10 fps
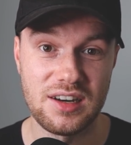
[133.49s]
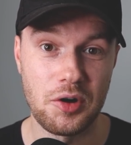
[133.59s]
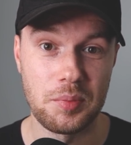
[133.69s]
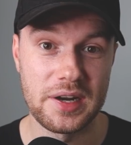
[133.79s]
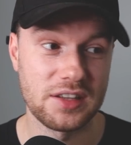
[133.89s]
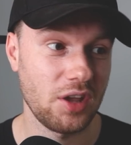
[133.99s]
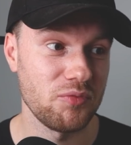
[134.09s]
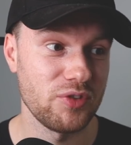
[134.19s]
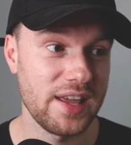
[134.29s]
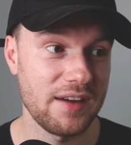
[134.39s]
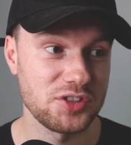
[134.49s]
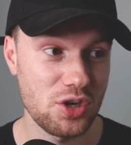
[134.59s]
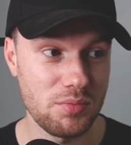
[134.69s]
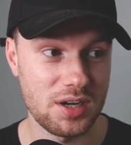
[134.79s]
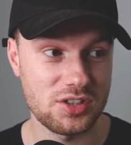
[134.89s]
Ultimately, I don't really have
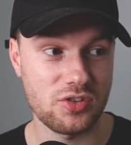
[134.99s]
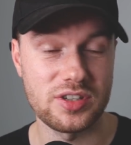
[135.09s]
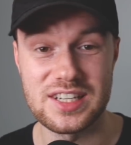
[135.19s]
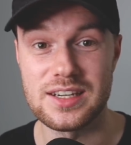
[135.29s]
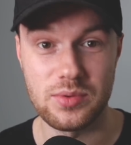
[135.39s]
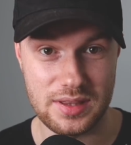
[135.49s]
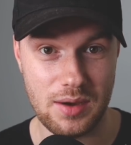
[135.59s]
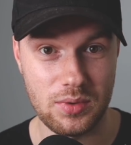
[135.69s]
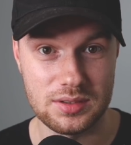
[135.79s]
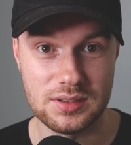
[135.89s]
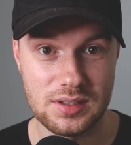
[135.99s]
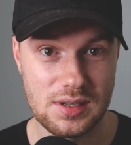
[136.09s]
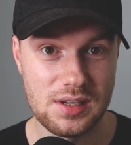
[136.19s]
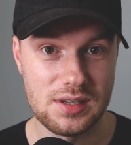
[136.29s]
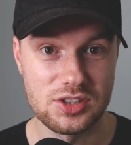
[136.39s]
too much to critique with that one.
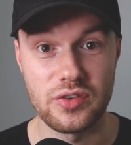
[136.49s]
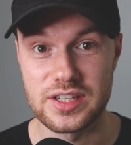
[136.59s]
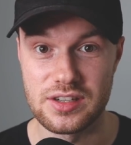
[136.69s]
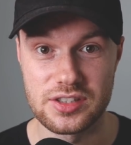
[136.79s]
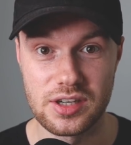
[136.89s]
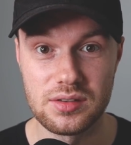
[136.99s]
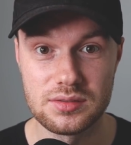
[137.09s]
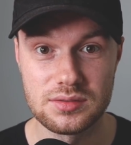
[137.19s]
Sorry, Sergio.